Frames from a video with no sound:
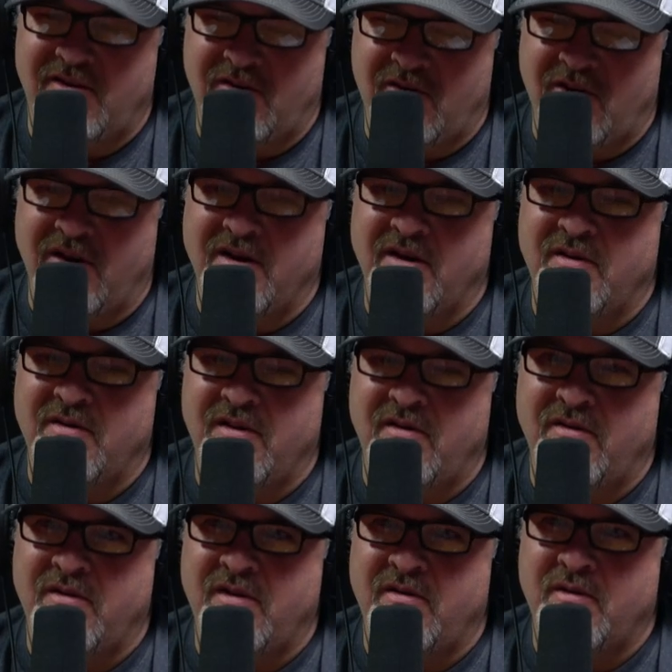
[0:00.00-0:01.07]
And you caught it on,
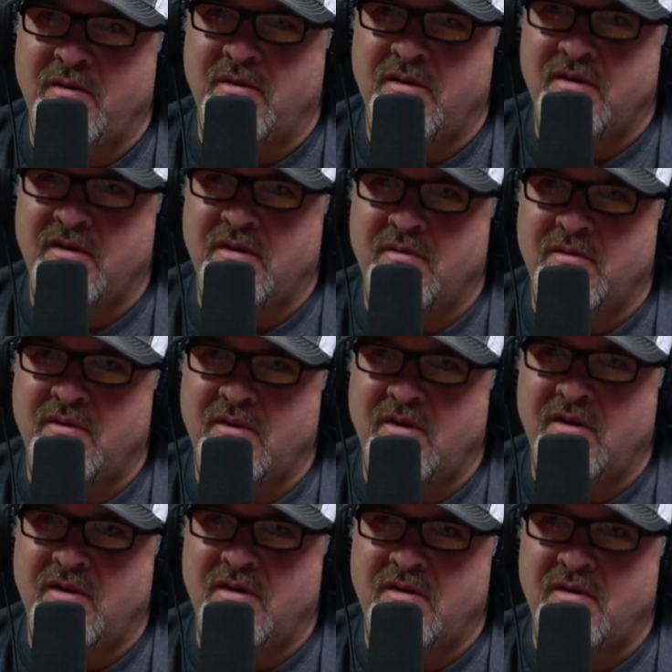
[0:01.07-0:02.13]
on, on, a, on a
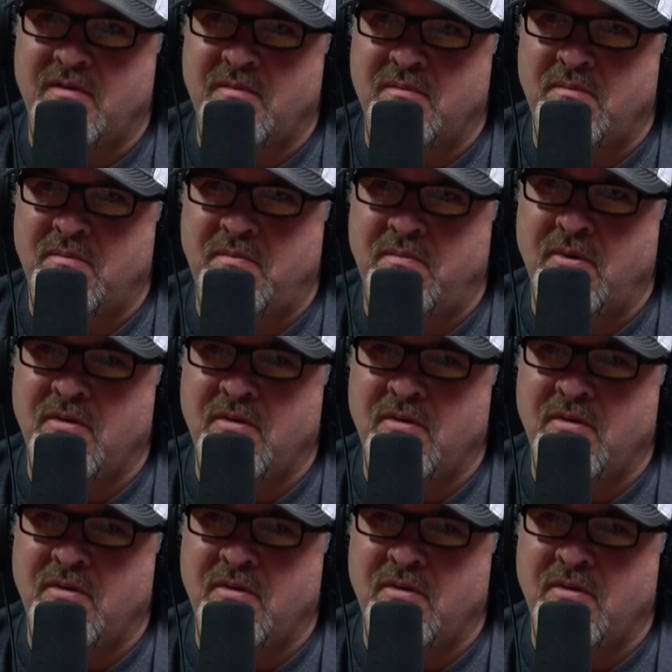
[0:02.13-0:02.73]
Bucca Bull Shad, yeah.